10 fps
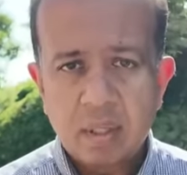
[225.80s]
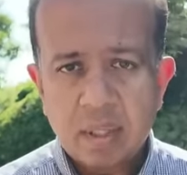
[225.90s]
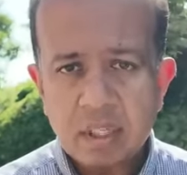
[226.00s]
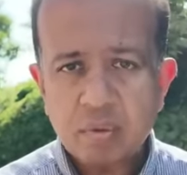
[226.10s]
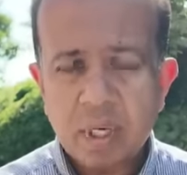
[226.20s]

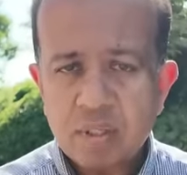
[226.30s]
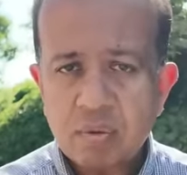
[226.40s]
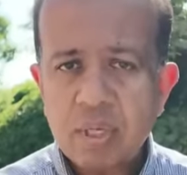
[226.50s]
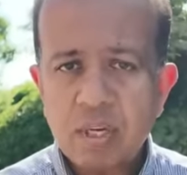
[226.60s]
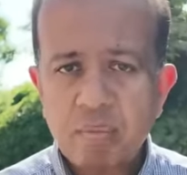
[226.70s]
That's why it's
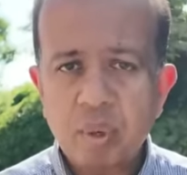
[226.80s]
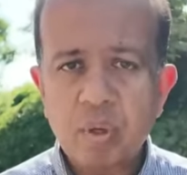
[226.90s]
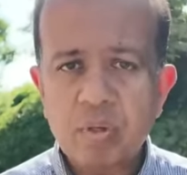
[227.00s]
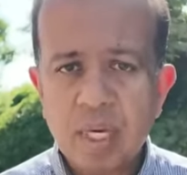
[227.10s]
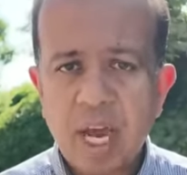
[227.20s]
really
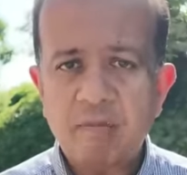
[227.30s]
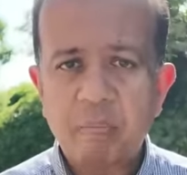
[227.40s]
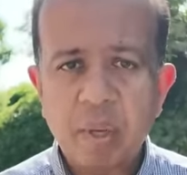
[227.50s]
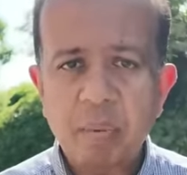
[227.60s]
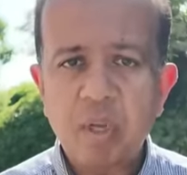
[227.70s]
important to
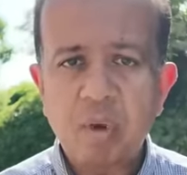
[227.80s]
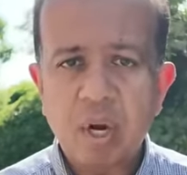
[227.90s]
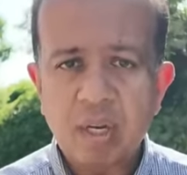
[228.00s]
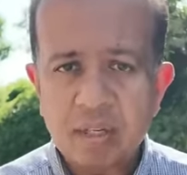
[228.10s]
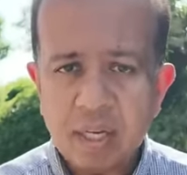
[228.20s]
have people who
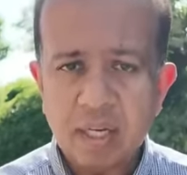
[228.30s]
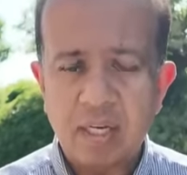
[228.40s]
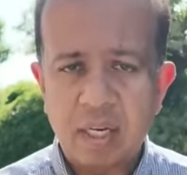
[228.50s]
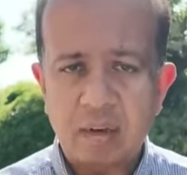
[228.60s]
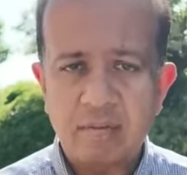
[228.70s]
are
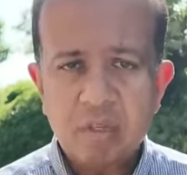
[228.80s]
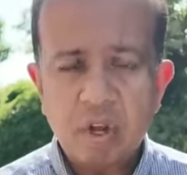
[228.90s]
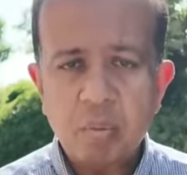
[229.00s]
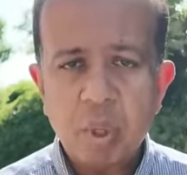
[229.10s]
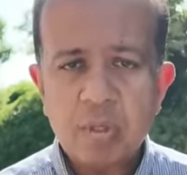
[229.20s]
articulate enough to,
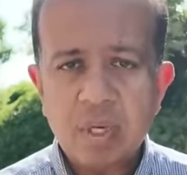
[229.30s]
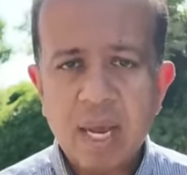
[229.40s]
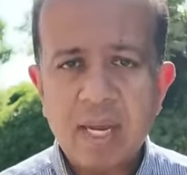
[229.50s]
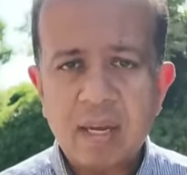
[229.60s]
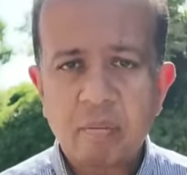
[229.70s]
almost
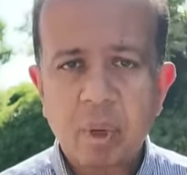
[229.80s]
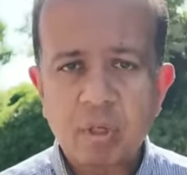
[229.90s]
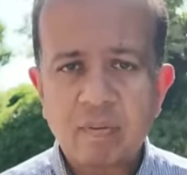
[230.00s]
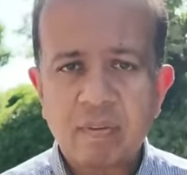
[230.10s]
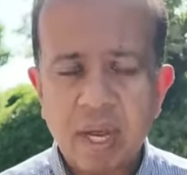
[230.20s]
like a
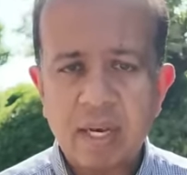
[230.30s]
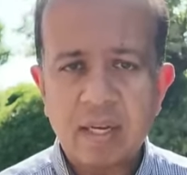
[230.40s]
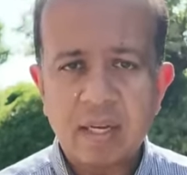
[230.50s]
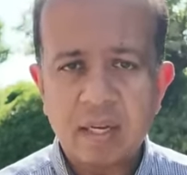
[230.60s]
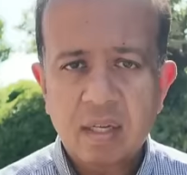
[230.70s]
bolt of
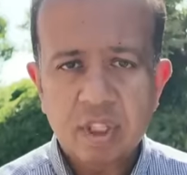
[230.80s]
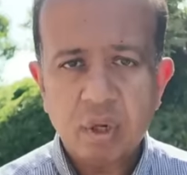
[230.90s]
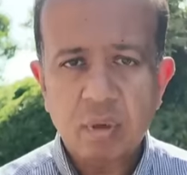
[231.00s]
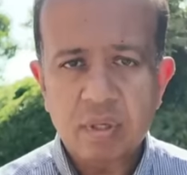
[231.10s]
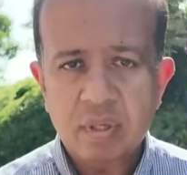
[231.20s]
lightning,
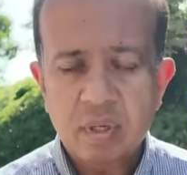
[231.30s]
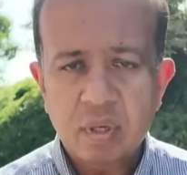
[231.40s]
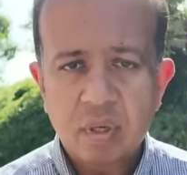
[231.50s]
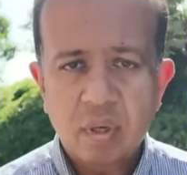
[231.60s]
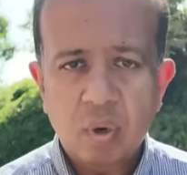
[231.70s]
show us
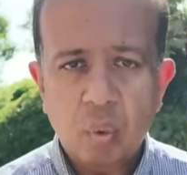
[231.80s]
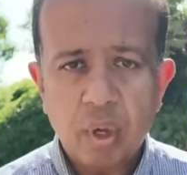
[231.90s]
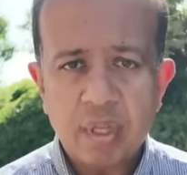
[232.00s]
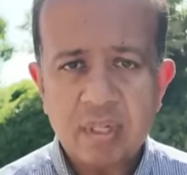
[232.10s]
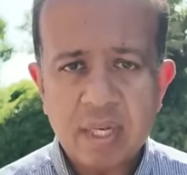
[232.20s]

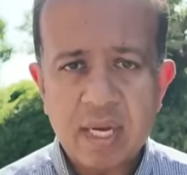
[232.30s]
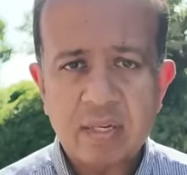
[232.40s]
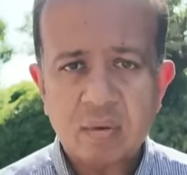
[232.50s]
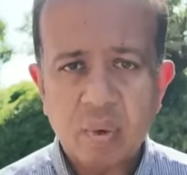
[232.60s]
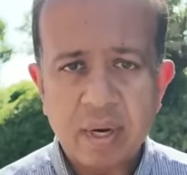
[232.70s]
what the
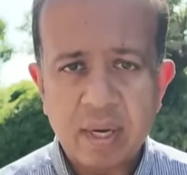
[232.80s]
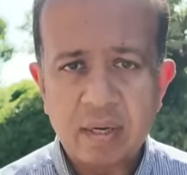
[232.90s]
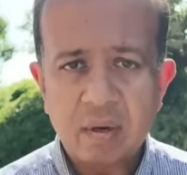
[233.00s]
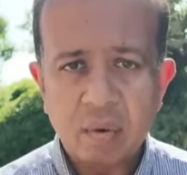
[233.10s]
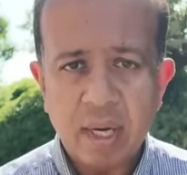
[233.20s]
state we're
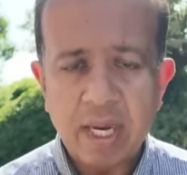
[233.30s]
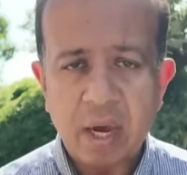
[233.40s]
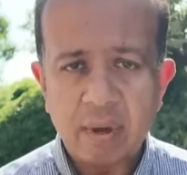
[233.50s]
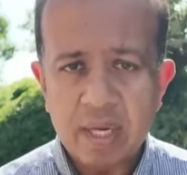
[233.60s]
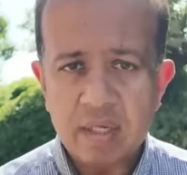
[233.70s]
in right
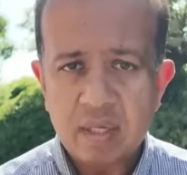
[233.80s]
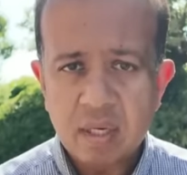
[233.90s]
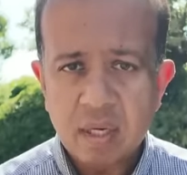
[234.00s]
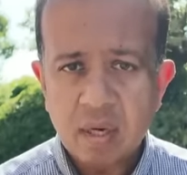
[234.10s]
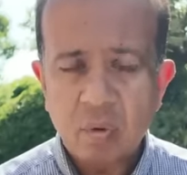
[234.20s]
now is,
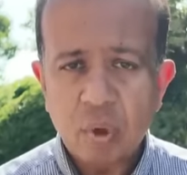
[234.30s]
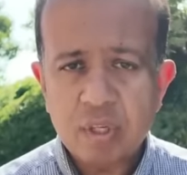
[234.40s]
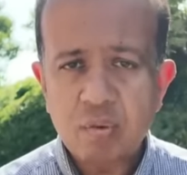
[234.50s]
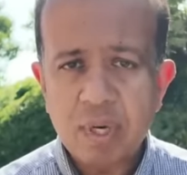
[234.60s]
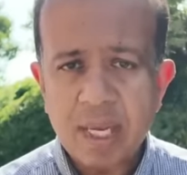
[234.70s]

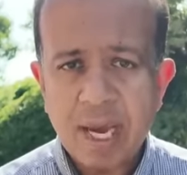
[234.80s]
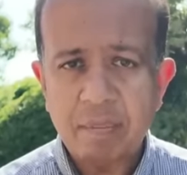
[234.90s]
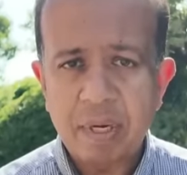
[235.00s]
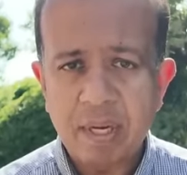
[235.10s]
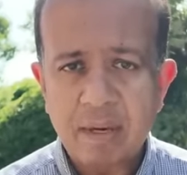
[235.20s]
what's really
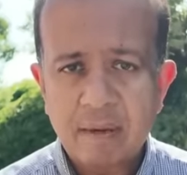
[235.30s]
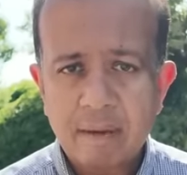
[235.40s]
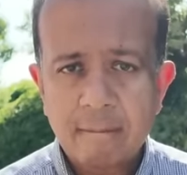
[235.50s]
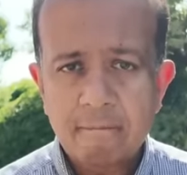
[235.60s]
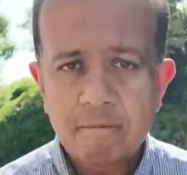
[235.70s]
happening,
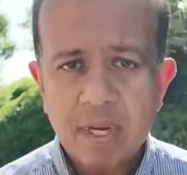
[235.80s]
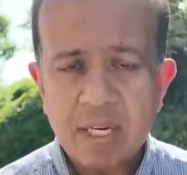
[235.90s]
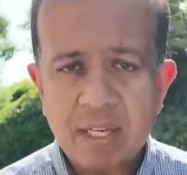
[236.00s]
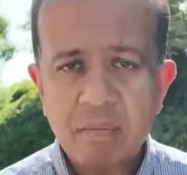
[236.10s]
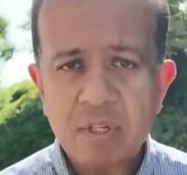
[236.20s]

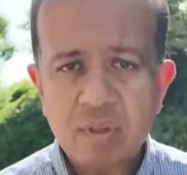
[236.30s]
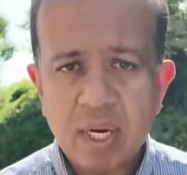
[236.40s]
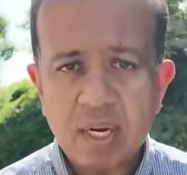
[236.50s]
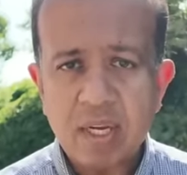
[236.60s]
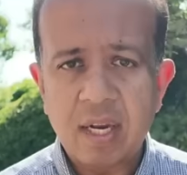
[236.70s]
and
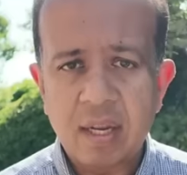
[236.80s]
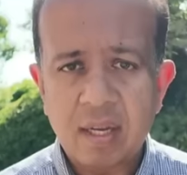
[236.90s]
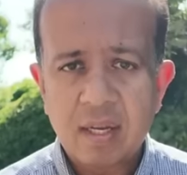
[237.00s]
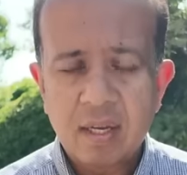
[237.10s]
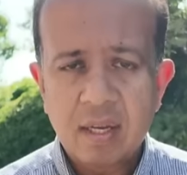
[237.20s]
demonstrate
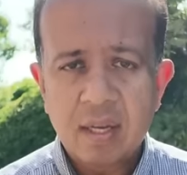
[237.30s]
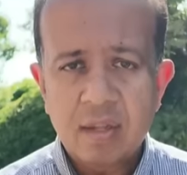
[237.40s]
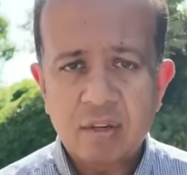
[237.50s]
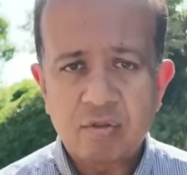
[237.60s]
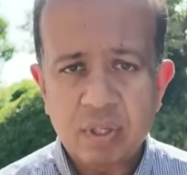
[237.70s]
clearly
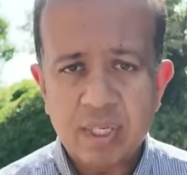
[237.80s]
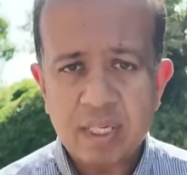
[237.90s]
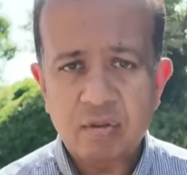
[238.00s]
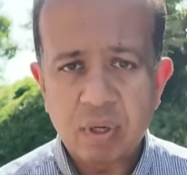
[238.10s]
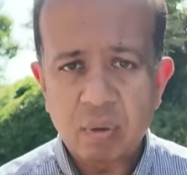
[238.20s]
the
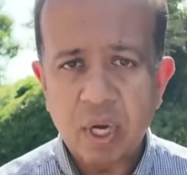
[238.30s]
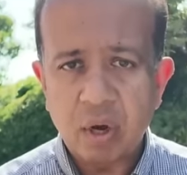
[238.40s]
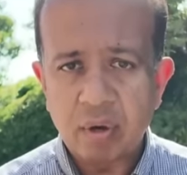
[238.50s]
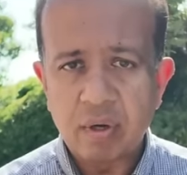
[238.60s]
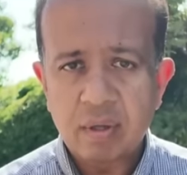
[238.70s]
trajectory we're
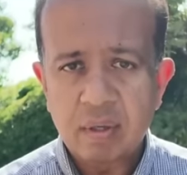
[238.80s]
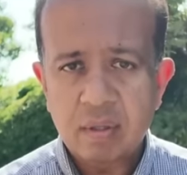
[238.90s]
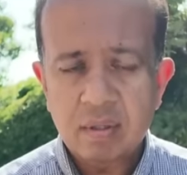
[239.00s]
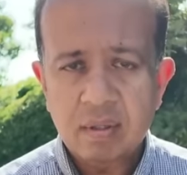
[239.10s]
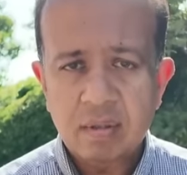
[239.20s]
on.
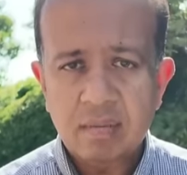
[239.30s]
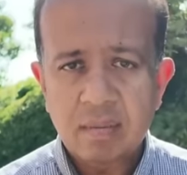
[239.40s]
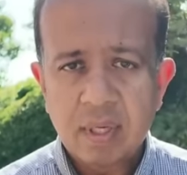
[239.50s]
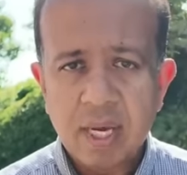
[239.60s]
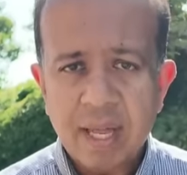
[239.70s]

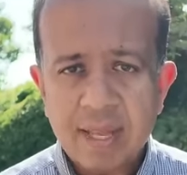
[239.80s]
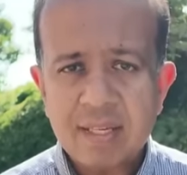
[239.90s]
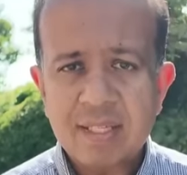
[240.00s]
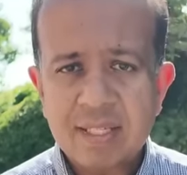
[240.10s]
And that's